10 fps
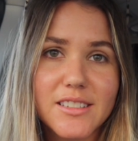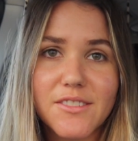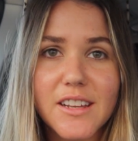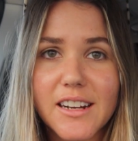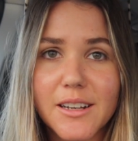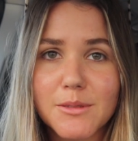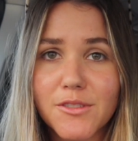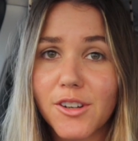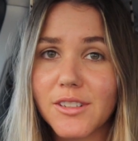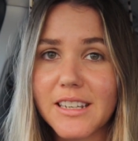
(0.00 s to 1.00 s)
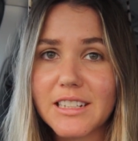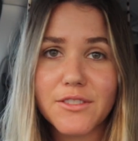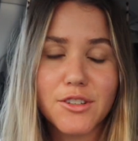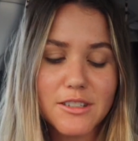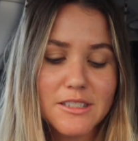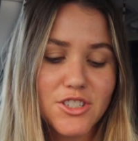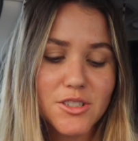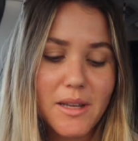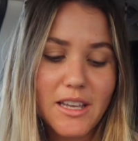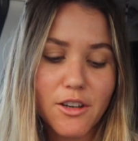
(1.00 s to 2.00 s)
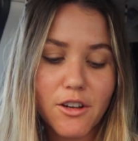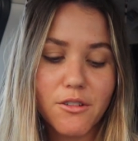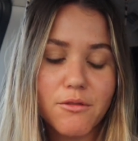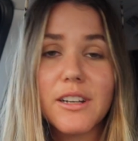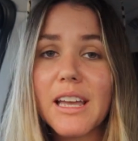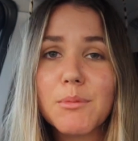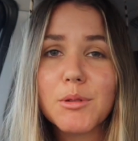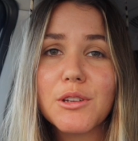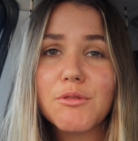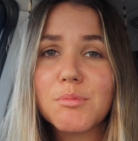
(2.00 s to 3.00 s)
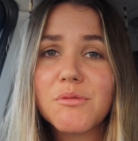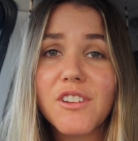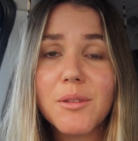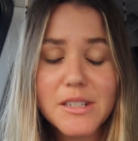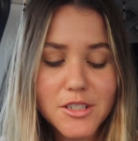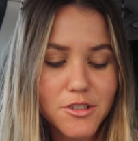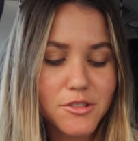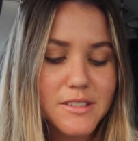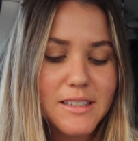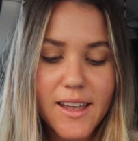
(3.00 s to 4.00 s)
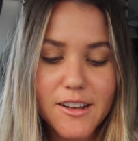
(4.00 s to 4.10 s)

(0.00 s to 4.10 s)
if that helps for context for your decision making of what camera you would prefer me to use.